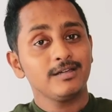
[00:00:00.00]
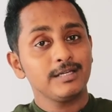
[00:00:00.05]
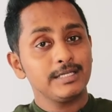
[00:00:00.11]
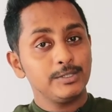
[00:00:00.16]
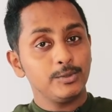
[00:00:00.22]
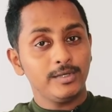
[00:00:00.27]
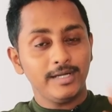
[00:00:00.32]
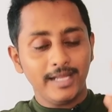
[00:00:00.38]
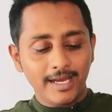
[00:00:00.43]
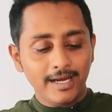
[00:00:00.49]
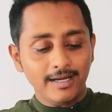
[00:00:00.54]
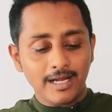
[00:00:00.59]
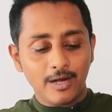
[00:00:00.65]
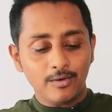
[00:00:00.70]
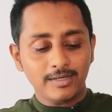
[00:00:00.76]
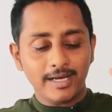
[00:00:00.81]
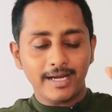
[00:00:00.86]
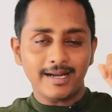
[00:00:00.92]
you take it
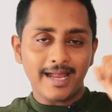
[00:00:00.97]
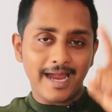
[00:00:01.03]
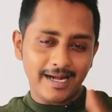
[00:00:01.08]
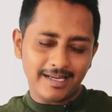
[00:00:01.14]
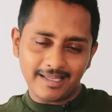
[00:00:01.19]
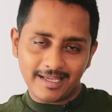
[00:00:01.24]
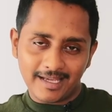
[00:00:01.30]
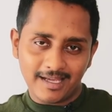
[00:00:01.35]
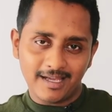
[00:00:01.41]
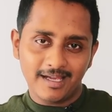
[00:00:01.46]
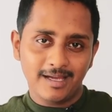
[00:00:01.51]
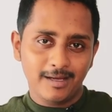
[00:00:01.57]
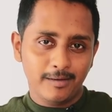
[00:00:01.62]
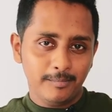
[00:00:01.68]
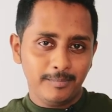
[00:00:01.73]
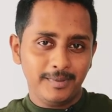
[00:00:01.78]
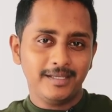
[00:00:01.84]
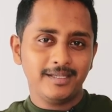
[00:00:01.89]
out and add A.
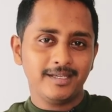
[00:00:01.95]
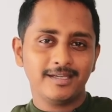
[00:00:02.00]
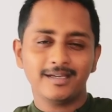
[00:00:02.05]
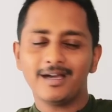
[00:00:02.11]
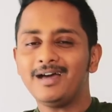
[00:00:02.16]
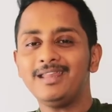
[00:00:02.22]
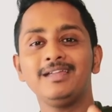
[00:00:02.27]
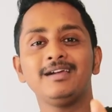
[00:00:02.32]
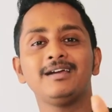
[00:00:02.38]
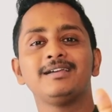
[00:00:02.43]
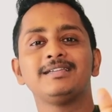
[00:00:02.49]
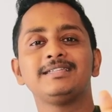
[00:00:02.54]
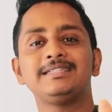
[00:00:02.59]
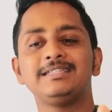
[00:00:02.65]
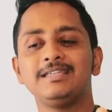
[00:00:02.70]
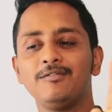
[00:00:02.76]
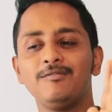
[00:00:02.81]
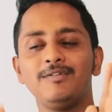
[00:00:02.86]
P E R,
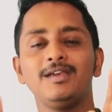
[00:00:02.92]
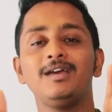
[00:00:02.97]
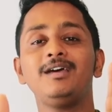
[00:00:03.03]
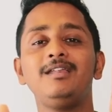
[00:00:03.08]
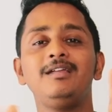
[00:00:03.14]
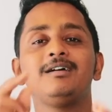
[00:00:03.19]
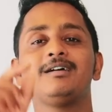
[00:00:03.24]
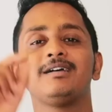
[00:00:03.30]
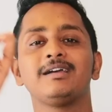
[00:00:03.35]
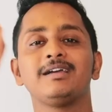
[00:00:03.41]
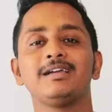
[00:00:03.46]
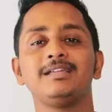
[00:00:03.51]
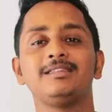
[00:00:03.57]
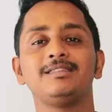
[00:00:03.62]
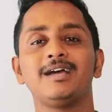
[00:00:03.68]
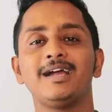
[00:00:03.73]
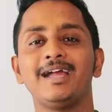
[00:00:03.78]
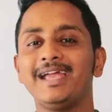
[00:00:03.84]
severe,
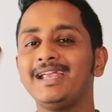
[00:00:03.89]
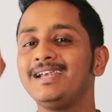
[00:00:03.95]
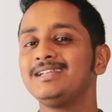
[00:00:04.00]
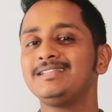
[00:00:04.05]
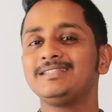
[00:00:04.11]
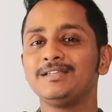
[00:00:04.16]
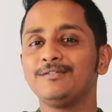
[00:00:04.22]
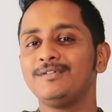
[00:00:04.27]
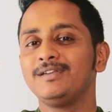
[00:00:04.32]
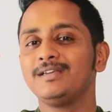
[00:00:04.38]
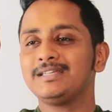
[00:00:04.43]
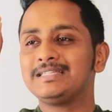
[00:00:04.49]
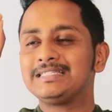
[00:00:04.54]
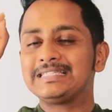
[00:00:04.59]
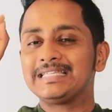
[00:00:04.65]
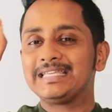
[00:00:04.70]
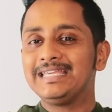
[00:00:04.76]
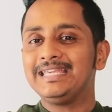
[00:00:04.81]
in the end,
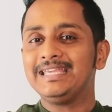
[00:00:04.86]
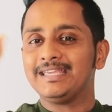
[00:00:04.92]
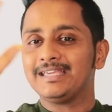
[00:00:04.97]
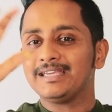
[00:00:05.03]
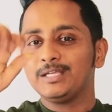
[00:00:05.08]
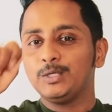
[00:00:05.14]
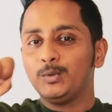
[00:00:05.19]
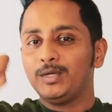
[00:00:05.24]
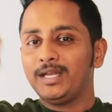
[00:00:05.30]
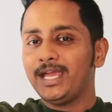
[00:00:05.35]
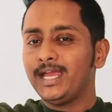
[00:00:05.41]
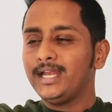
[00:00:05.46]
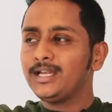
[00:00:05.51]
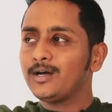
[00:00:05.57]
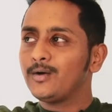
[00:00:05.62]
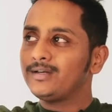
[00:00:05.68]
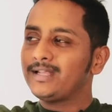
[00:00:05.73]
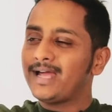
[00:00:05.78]
severe's E. You take
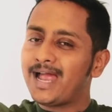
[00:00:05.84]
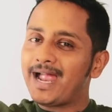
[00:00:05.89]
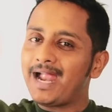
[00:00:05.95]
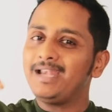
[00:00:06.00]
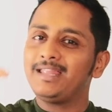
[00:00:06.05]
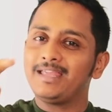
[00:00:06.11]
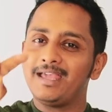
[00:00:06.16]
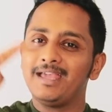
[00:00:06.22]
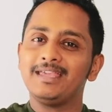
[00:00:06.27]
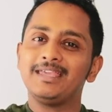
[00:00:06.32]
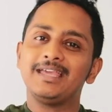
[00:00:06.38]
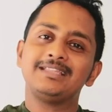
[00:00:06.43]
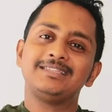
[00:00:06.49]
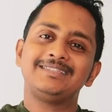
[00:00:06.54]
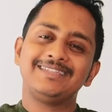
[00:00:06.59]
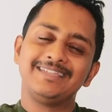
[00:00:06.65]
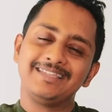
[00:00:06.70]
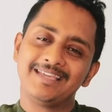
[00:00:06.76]
it out, add A,
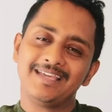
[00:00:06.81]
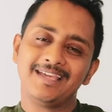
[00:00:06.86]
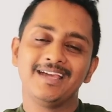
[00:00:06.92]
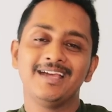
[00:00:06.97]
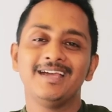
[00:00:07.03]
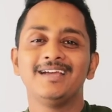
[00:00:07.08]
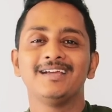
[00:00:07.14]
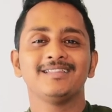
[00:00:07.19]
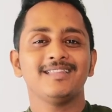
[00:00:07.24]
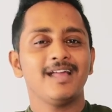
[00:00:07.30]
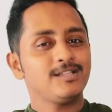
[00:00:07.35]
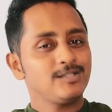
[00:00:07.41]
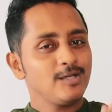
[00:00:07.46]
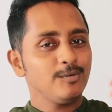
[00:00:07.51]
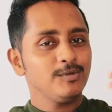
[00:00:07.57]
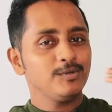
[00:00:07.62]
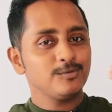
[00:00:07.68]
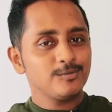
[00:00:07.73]
N C E. That's
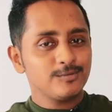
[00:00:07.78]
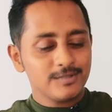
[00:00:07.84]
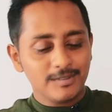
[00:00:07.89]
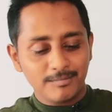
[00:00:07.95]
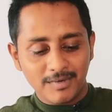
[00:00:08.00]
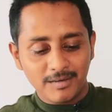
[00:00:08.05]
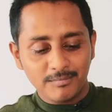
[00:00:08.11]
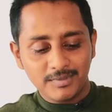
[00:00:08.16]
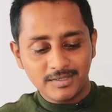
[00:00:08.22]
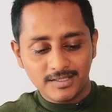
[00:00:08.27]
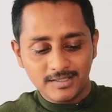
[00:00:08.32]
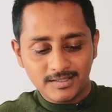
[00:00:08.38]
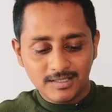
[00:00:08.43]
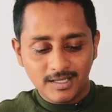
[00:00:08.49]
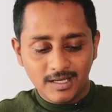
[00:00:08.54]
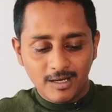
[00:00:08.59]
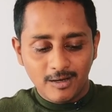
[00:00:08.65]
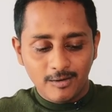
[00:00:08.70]
how you remember
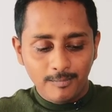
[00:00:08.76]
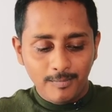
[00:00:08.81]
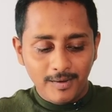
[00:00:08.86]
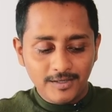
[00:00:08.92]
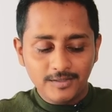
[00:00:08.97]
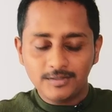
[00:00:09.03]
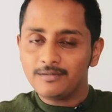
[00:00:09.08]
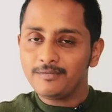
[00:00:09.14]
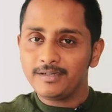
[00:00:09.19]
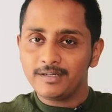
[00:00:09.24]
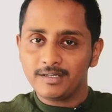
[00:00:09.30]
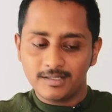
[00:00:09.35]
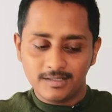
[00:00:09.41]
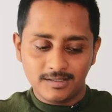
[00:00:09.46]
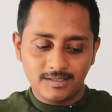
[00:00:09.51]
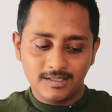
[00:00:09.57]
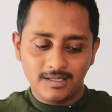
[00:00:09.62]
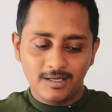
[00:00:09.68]
this.
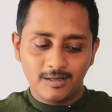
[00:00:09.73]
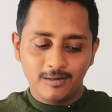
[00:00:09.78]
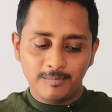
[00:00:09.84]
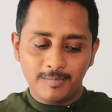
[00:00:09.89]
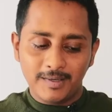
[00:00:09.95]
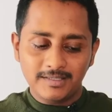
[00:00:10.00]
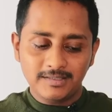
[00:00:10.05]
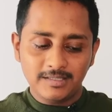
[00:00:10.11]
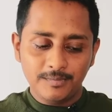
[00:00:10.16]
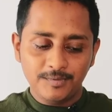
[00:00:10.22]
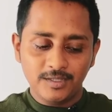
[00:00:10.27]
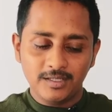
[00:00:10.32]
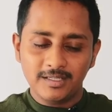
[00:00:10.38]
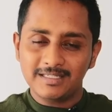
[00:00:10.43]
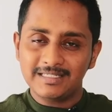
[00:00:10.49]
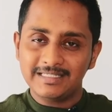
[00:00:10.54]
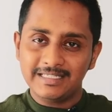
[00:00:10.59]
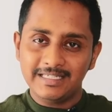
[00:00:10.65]
Perseverance.
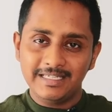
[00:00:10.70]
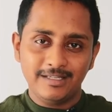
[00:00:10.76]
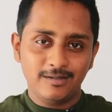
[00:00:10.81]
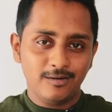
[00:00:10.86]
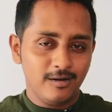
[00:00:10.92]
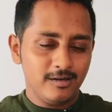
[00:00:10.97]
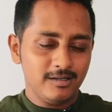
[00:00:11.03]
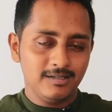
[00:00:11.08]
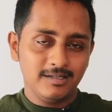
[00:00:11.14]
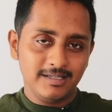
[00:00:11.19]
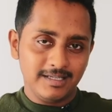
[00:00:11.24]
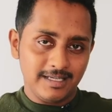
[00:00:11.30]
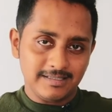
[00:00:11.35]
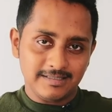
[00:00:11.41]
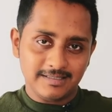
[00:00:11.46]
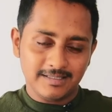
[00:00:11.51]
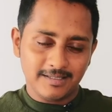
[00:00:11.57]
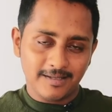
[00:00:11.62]
Perception is C, not
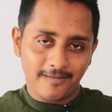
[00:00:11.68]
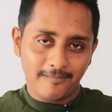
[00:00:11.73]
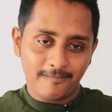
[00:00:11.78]
S.